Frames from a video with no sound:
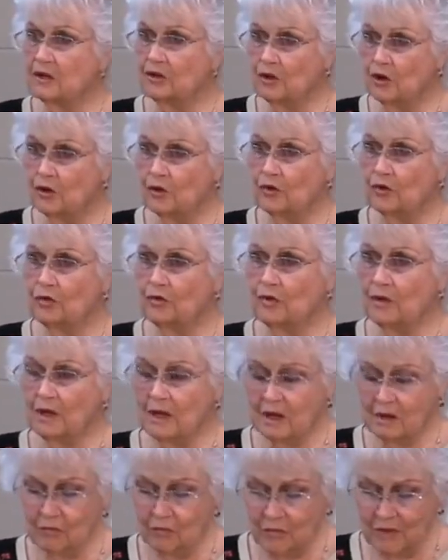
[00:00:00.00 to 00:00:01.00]

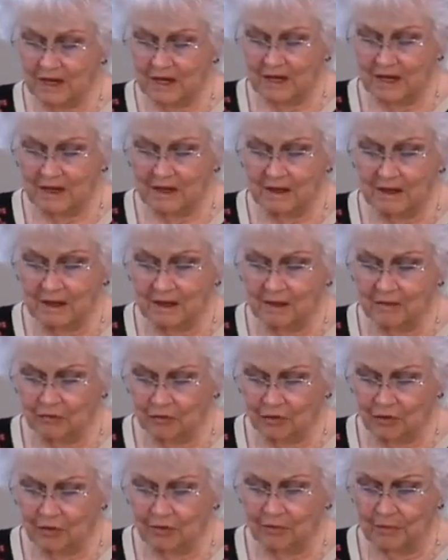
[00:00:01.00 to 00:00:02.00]
known and read
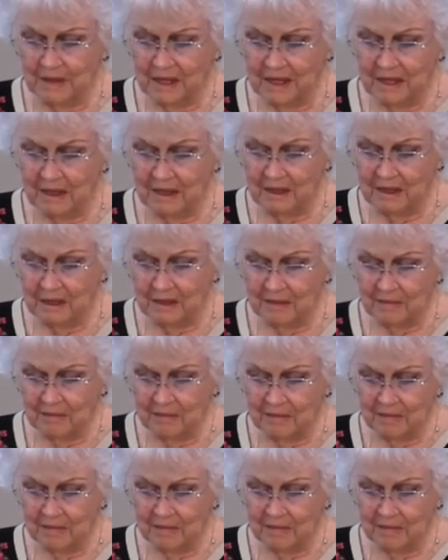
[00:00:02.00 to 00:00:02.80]
of all men.